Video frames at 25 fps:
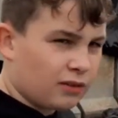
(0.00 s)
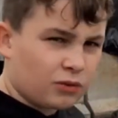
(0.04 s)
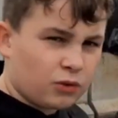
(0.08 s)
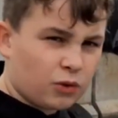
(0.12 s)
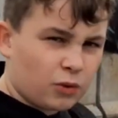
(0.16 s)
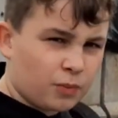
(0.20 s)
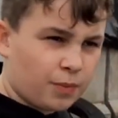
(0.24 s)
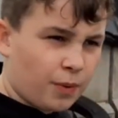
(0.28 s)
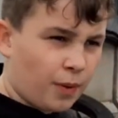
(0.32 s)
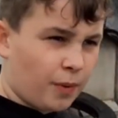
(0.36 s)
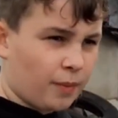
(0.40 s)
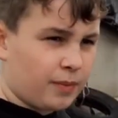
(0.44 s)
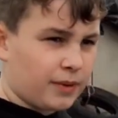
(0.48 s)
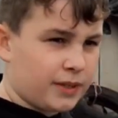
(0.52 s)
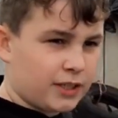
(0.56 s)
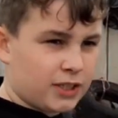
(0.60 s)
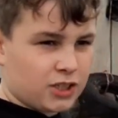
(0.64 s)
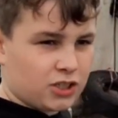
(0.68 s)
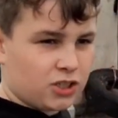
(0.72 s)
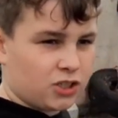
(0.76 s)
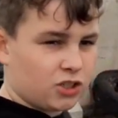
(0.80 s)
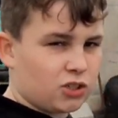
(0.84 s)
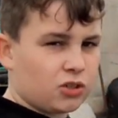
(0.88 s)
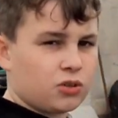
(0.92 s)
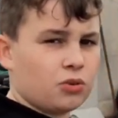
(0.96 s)
we'll probably
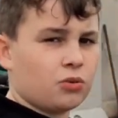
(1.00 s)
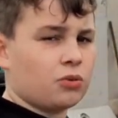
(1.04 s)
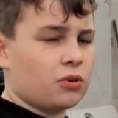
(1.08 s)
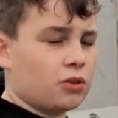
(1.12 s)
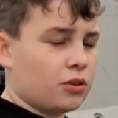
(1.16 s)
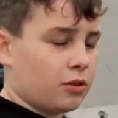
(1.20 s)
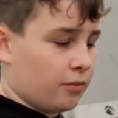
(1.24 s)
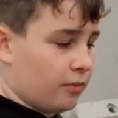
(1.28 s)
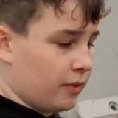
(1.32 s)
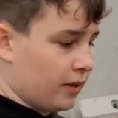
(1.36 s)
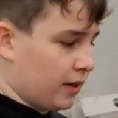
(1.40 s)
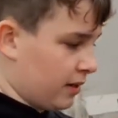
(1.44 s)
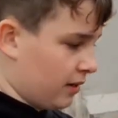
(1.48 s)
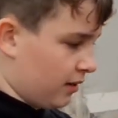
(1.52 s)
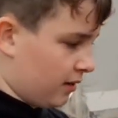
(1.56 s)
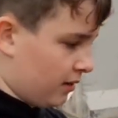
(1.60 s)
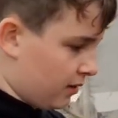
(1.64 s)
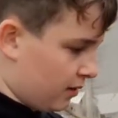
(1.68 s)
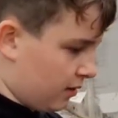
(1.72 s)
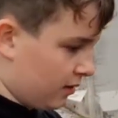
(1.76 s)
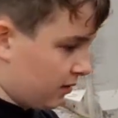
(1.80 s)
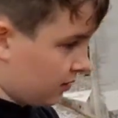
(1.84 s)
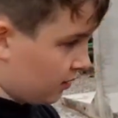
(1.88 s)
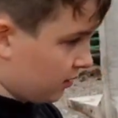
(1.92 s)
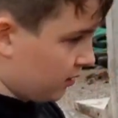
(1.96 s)
just store them in a
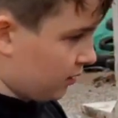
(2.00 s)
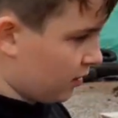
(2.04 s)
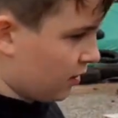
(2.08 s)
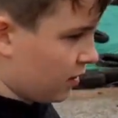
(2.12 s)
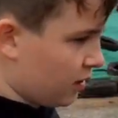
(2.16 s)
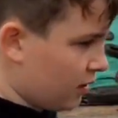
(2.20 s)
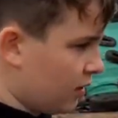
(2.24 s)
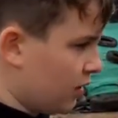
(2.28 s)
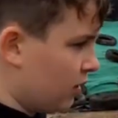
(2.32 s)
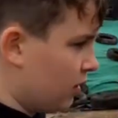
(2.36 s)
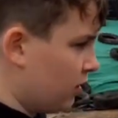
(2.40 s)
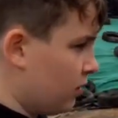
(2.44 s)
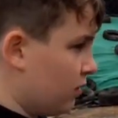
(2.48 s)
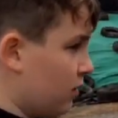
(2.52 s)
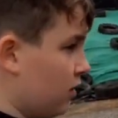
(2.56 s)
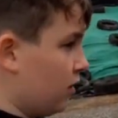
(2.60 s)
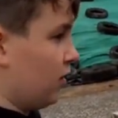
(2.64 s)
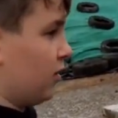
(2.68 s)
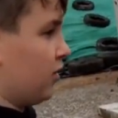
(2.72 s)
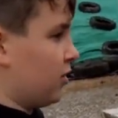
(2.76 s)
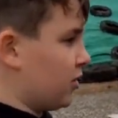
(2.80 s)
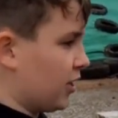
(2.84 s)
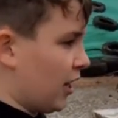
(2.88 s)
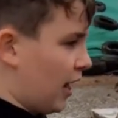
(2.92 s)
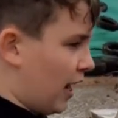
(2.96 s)

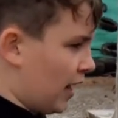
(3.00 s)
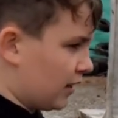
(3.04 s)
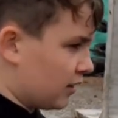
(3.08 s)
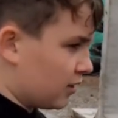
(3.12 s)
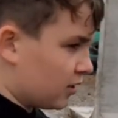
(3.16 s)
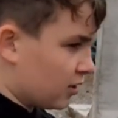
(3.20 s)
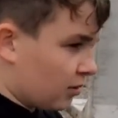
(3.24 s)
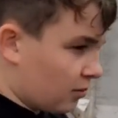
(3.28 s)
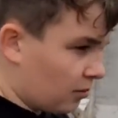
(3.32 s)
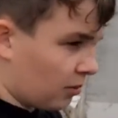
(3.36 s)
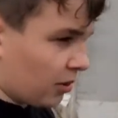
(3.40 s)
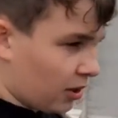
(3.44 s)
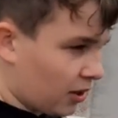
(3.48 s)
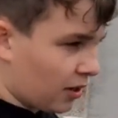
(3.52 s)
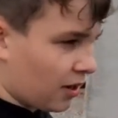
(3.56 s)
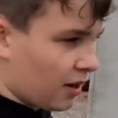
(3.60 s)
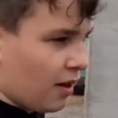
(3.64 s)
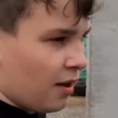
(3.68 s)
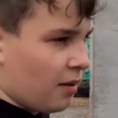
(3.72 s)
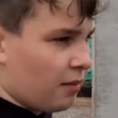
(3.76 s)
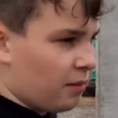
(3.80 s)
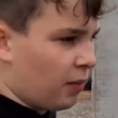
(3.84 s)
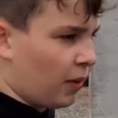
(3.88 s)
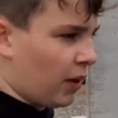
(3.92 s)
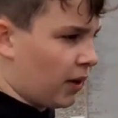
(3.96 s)
shed somewhere.
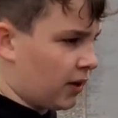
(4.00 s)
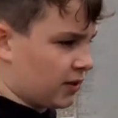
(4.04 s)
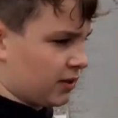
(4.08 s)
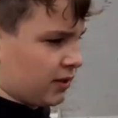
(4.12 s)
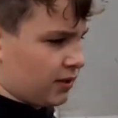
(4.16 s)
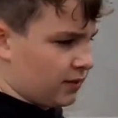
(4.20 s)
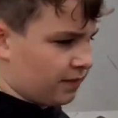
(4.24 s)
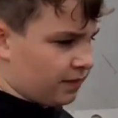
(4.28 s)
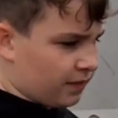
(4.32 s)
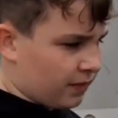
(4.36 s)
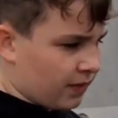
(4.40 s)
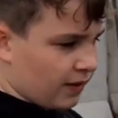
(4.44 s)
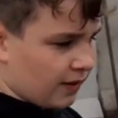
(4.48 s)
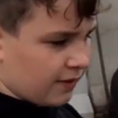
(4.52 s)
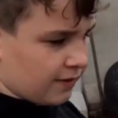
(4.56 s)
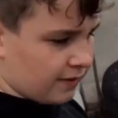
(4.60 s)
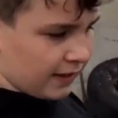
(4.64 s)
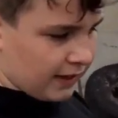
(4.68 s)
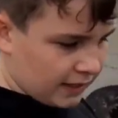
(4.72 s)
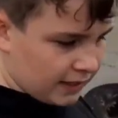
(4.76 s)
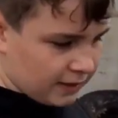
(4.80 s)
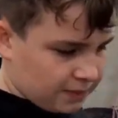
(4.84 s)
But these